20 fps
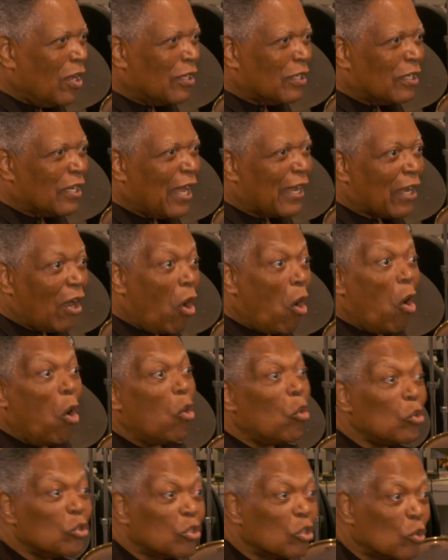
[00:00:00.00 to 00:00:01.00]
like an
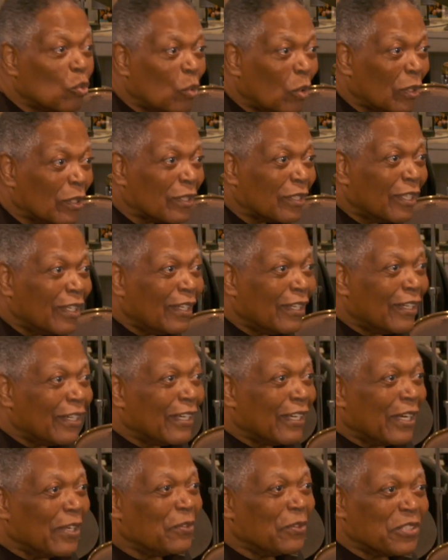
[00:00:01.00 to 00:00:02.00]
older one.
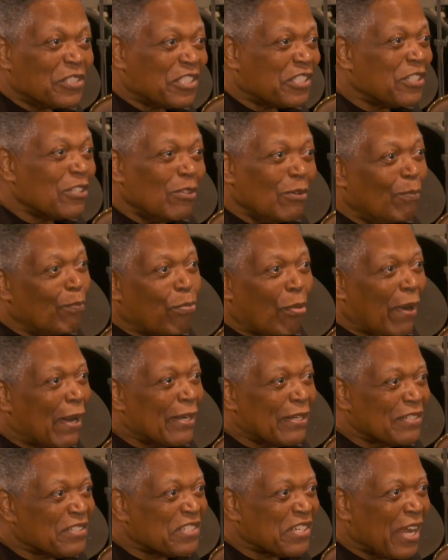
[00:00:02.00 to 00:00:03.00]
It was still
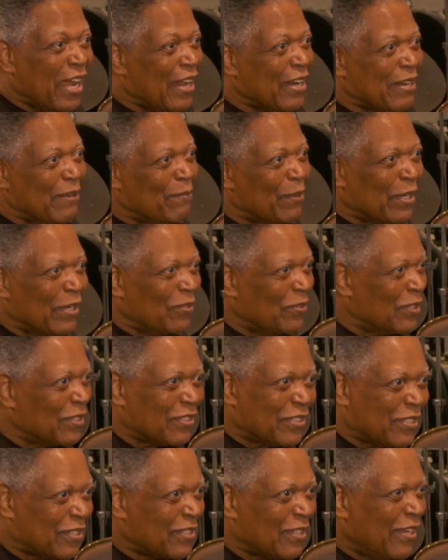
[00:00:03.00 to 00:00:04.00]
bright and shiny, but it
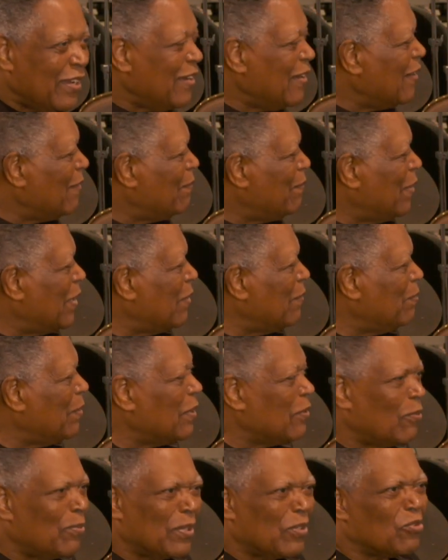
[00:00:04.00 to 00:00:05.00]
was, but
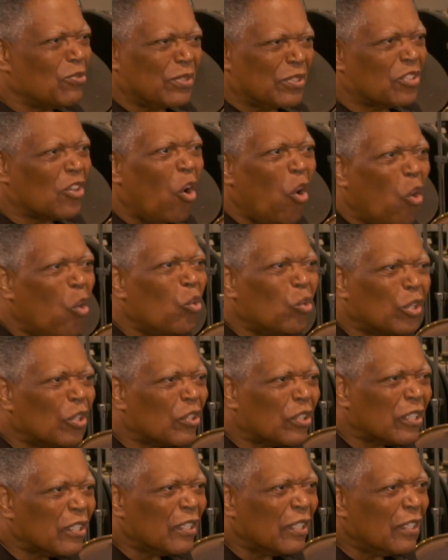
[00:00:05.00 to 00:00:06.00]
it was
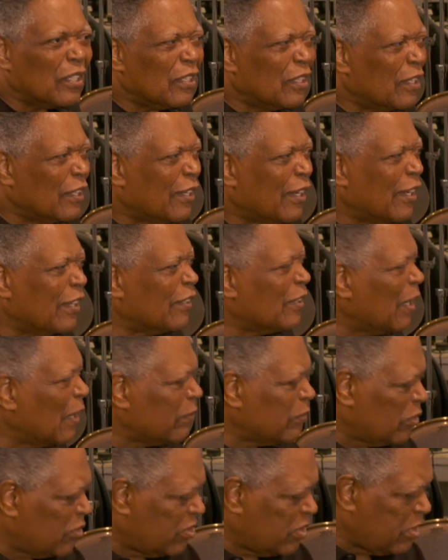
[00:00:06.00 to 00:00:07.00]
older. And I
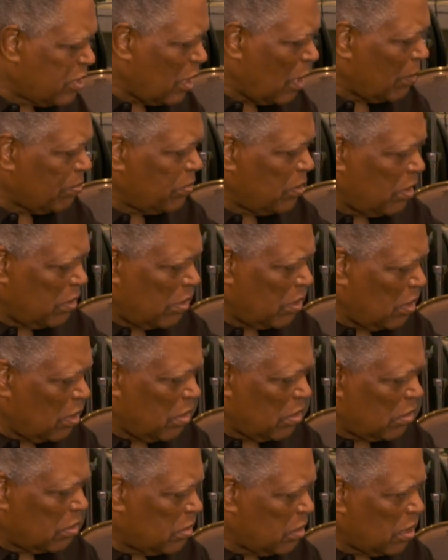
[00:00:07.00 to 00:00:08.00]
tapped it
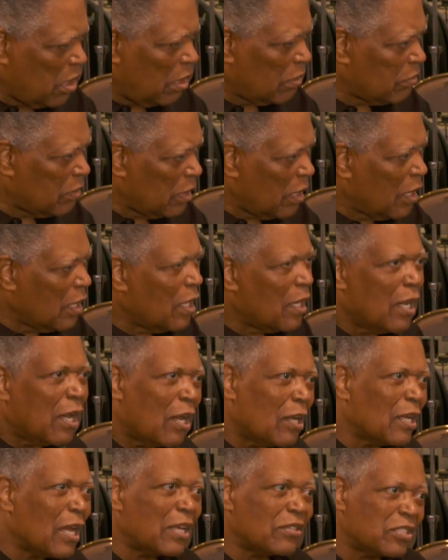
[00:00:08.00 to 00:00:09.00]
and tapped it.
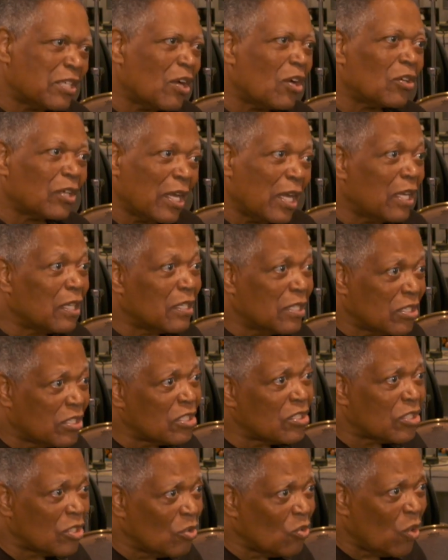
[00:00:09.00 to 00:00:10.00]
I said, okay, this
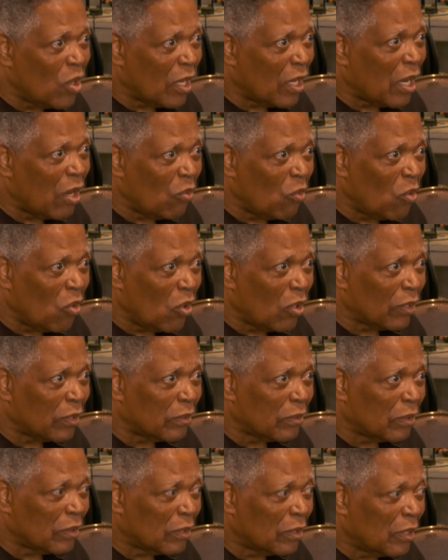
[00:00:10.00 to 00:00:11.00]
is the one I want.
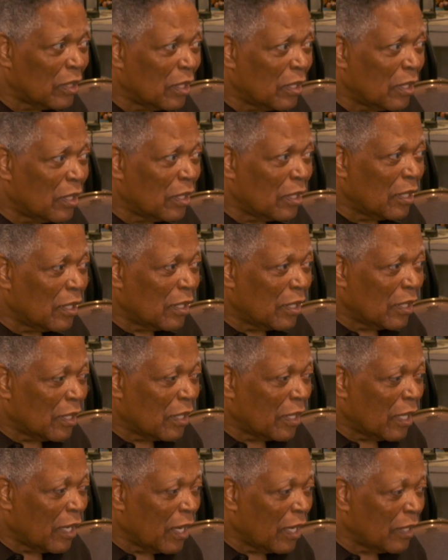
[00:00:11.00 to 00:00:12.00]

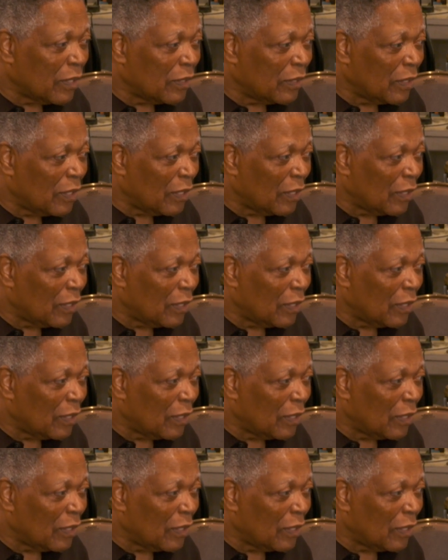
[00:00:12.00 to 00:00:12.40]
And